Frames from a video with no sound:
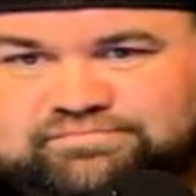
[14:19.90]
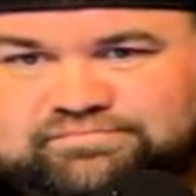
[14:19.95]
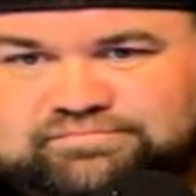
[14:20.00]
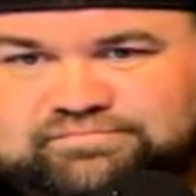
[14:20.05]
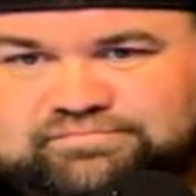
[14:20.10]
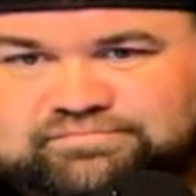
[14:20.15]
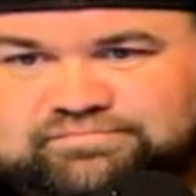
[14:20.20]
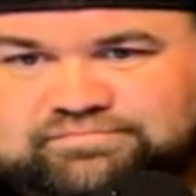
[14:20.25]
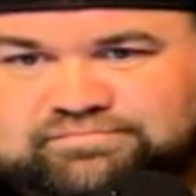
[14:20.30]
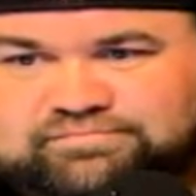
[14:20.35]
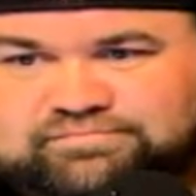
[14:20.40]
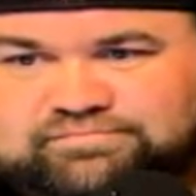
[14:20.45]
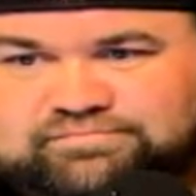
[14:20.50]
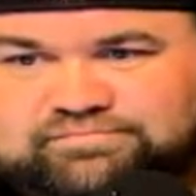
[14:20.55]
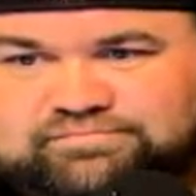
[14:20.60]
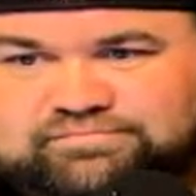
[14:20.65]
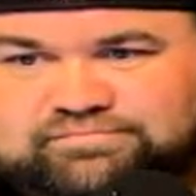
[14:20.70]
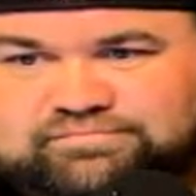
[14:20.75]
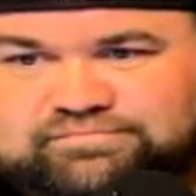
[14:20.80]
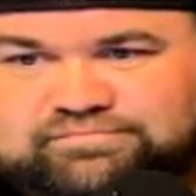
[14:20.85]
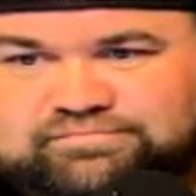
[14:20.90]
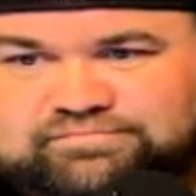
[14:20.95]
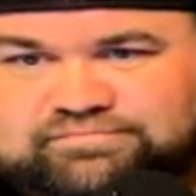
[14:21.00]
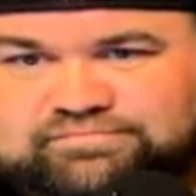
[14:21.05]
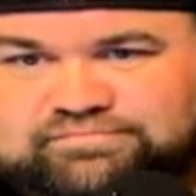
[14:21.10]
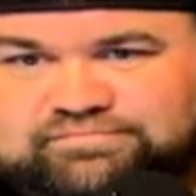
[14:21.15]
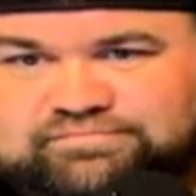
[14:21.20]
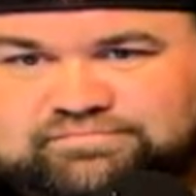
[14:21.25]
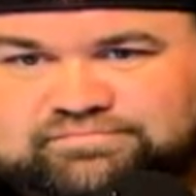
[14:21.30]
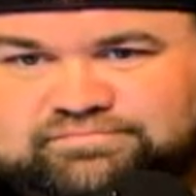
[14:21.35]

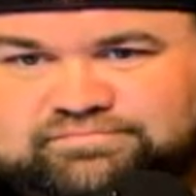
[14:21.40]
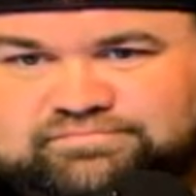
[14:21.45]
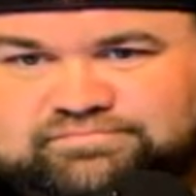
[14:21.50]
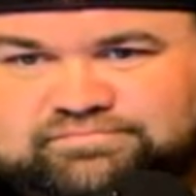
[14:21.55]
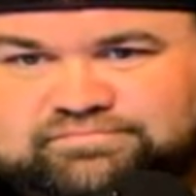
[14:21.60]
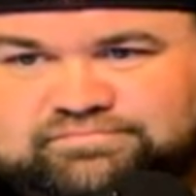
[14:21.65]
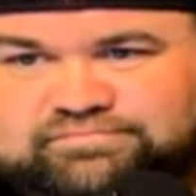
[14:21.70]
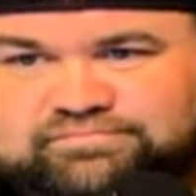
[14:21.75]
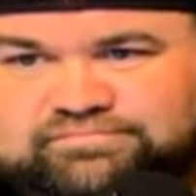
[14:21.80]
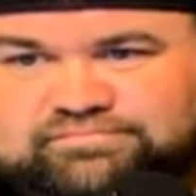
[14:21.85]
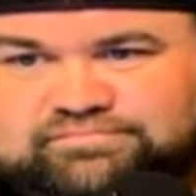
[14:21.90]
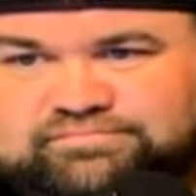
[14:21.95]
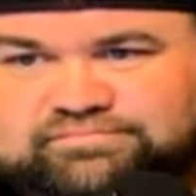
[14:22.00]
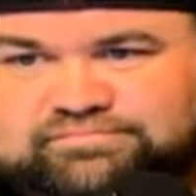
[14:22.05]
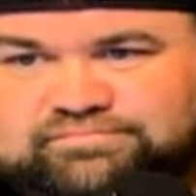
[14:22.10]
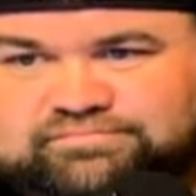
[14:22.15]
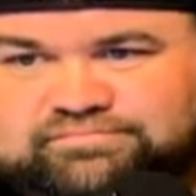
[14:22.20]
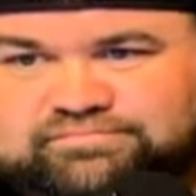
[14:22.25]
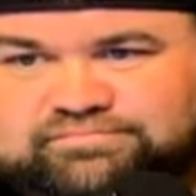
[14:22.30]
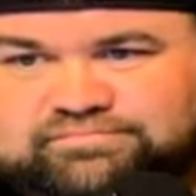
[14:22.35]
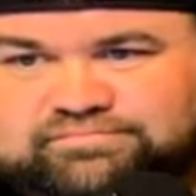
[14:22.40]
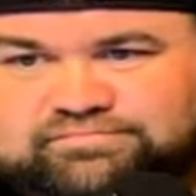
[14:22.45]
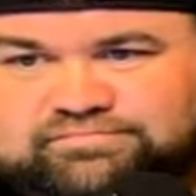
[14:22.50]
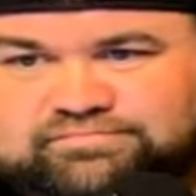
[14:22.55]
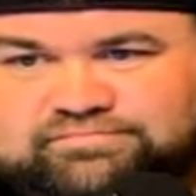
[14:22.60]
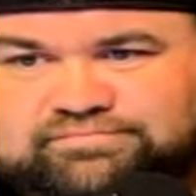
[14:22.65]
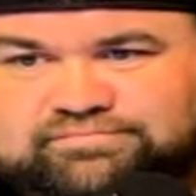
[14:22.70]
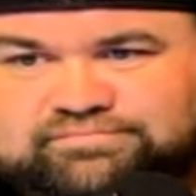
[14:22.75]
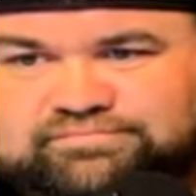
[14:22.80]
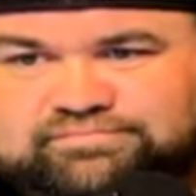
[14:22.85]

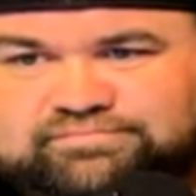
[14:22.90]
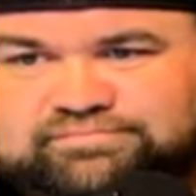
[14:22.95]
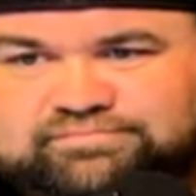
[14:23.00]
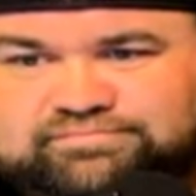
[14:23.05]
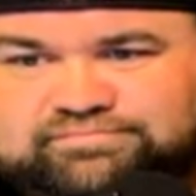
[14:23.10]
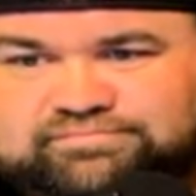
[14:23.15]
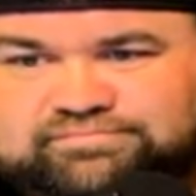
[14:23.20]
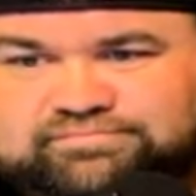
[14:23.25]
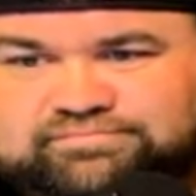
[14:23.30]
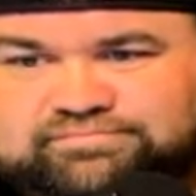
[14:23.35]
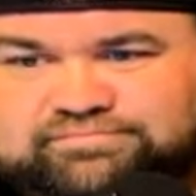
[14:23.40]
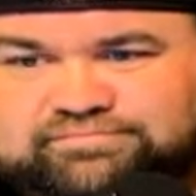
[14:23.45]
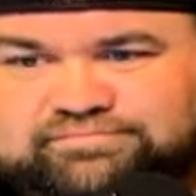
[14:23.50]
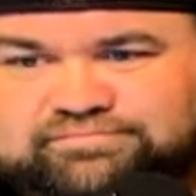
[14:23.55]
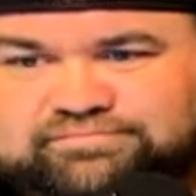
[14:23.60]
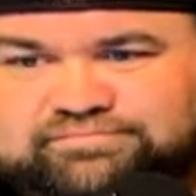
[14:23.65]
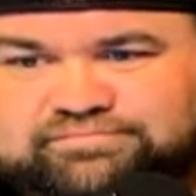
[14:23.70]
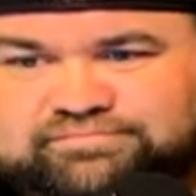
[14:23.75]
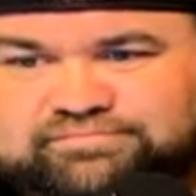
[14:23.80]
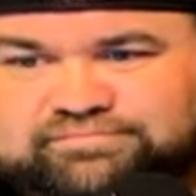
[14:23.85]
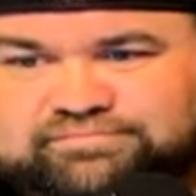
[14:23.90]
This person isn't speaking.